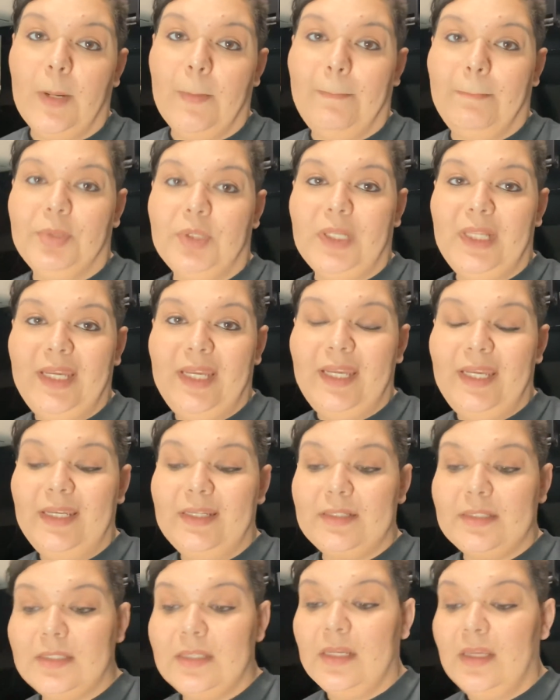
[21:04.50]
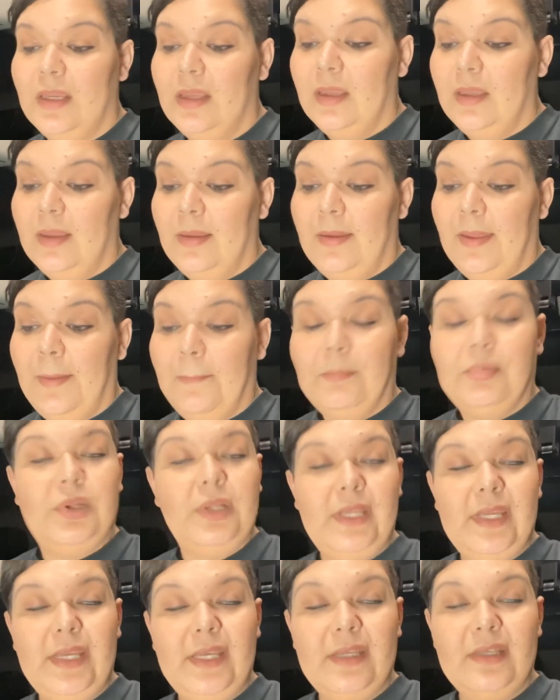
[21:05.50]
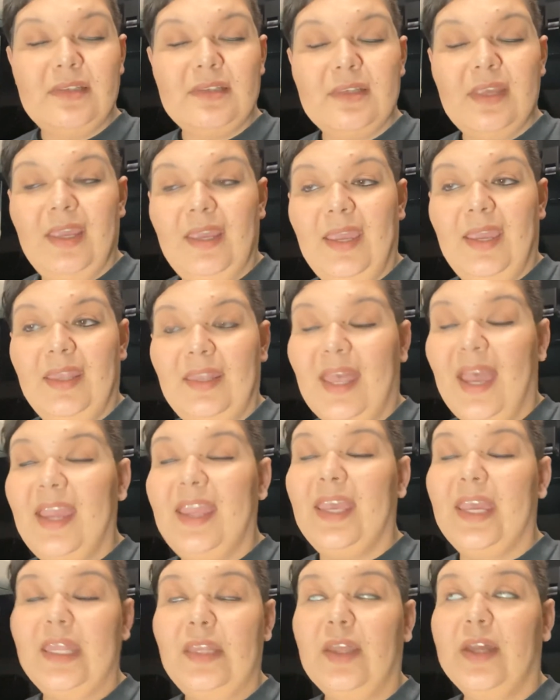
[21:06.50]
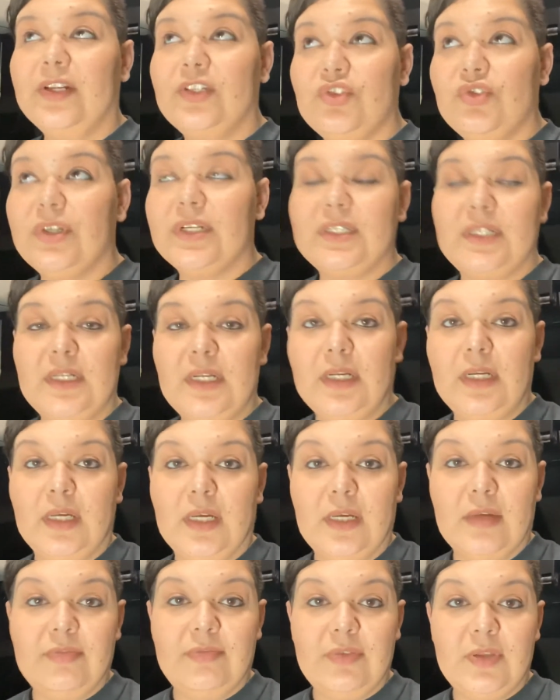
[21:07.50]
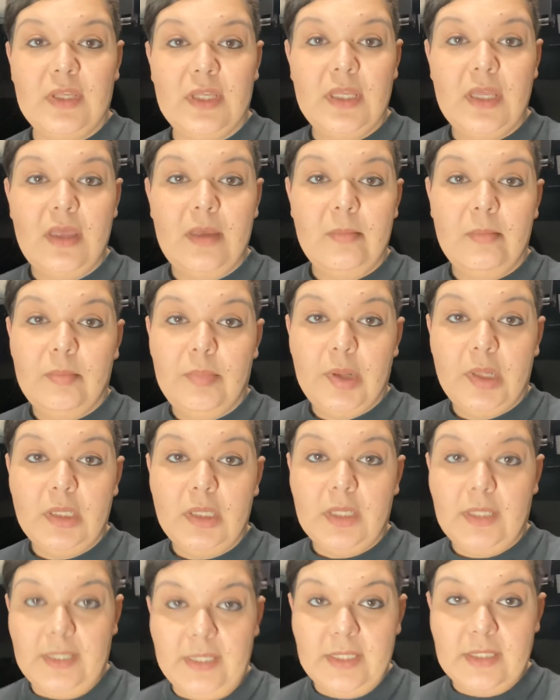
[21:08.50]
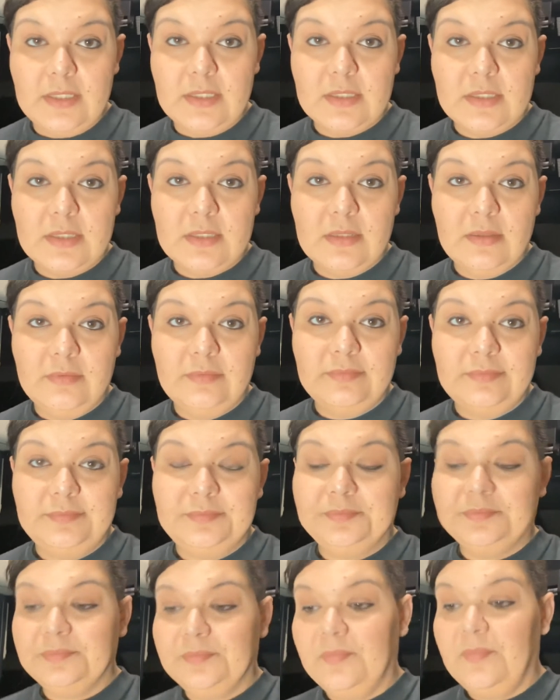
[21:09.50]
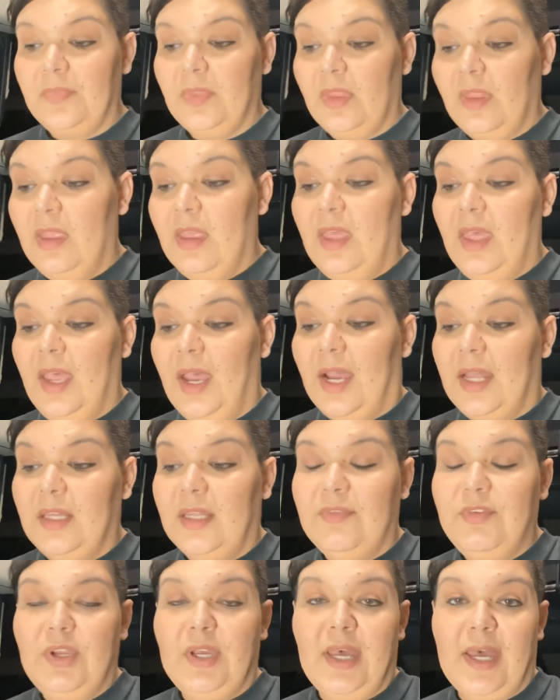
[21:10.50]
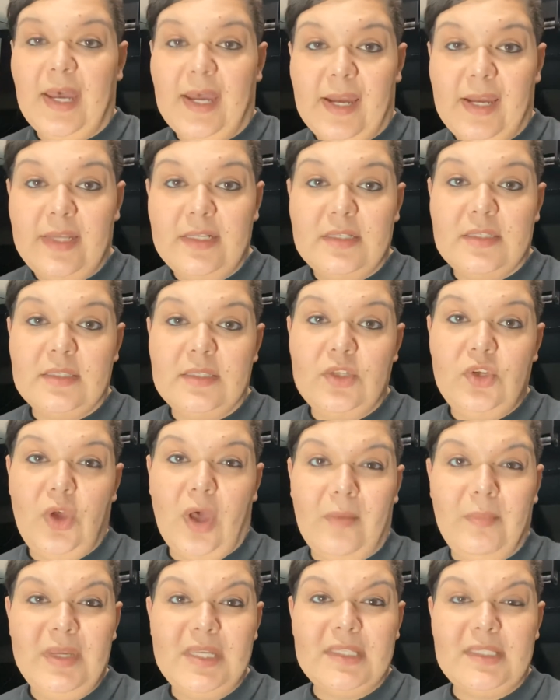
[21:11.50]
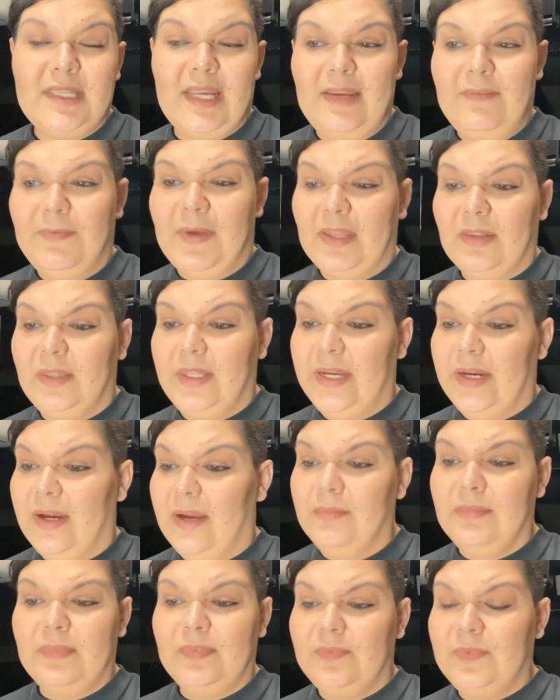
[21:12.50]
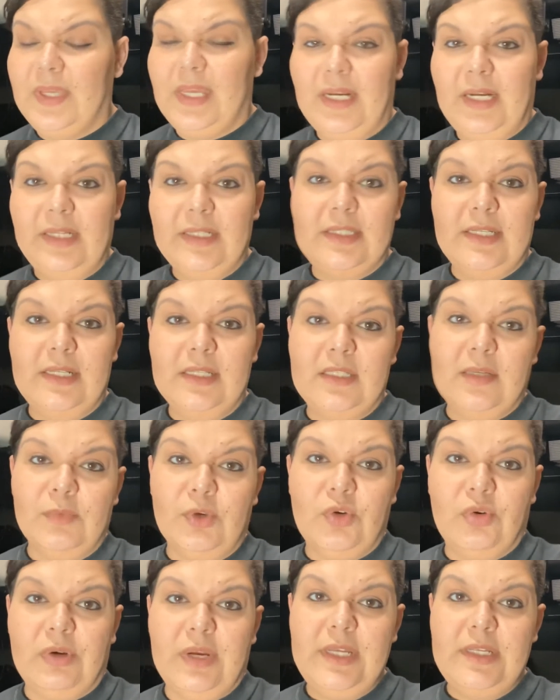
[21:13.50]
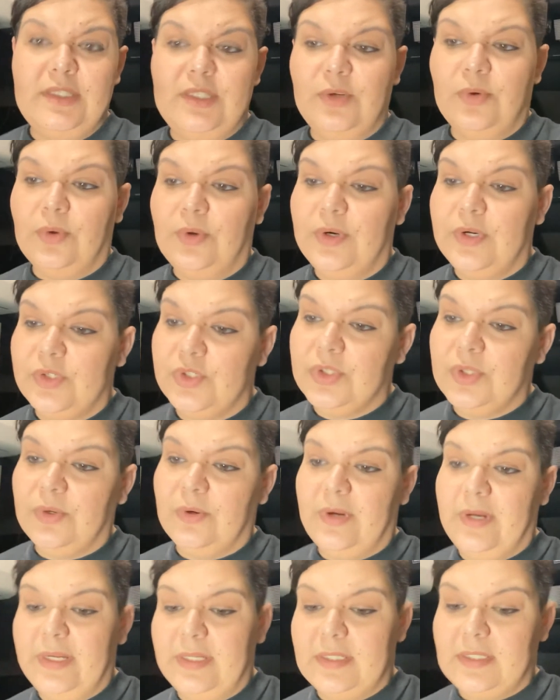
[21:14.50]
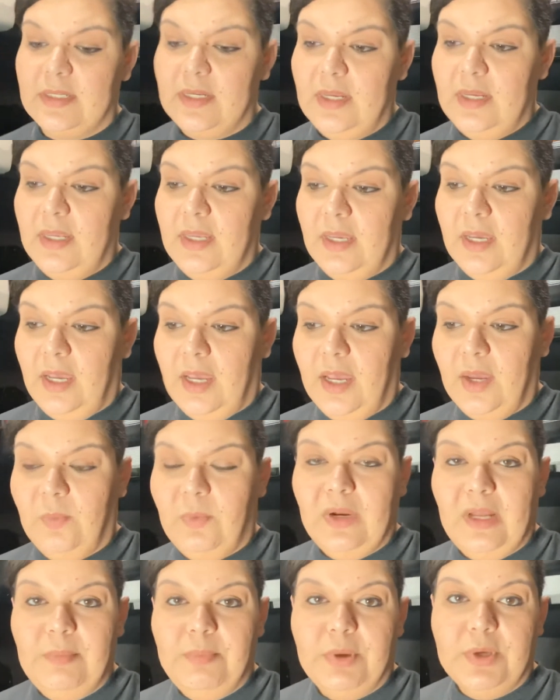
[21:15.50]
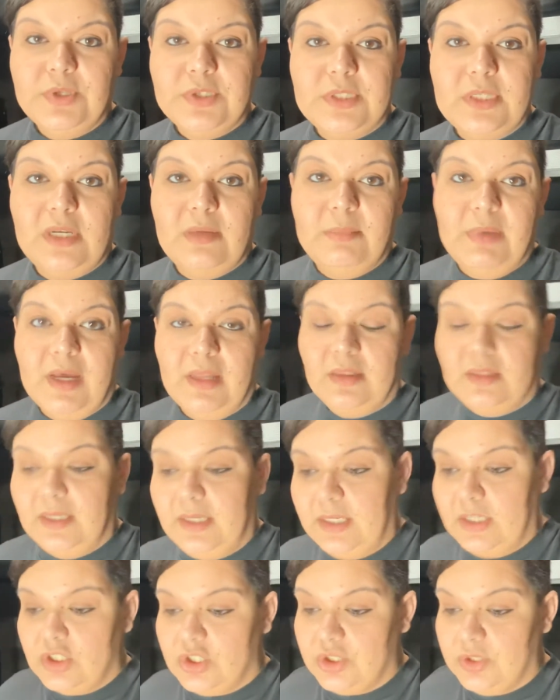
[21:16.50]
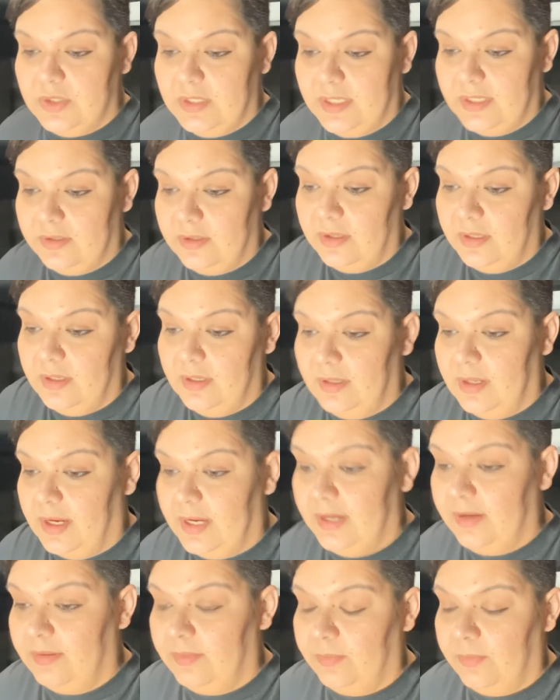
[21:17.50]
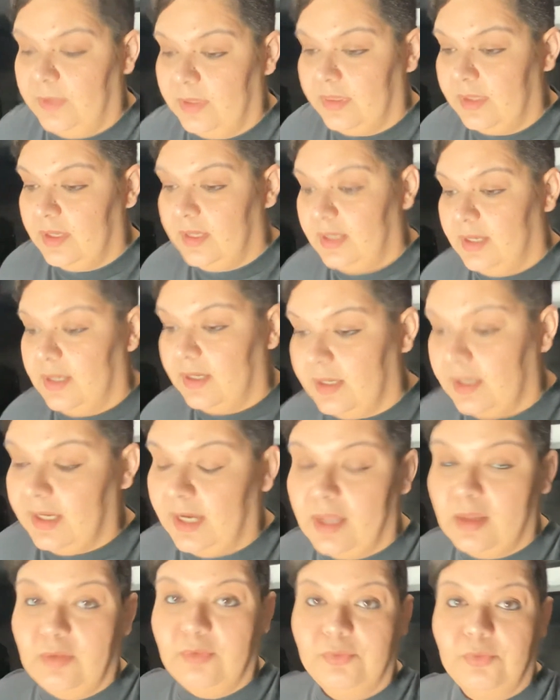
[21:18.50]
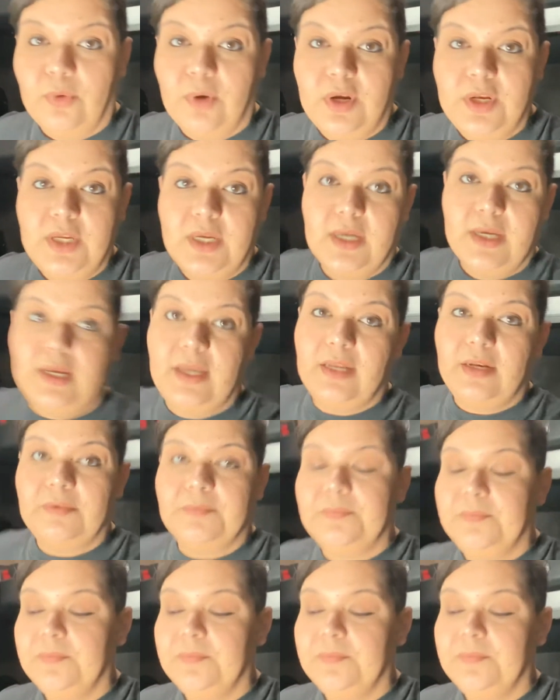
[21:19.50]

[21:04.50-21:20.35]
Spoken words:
Please, please, and I cannot stress it enough. Please. I love you guys. Y'all be safe out there. I'm getting sent some crazy horror stories. When I posted about the issue the other night with California, and